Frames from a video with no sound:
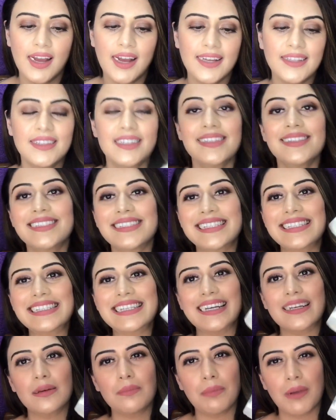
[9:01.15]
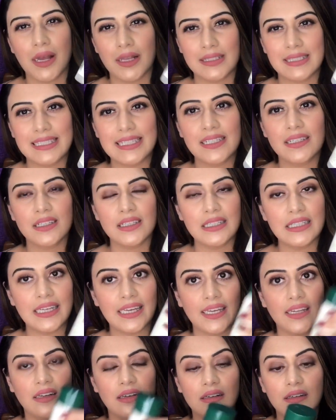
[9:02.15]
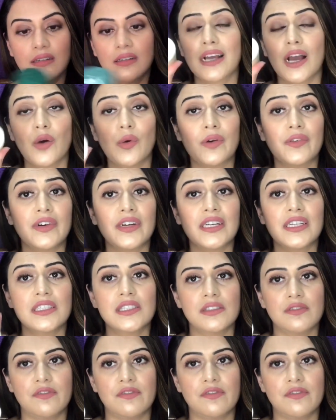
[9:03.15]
I think this is like a plastic container. However, it is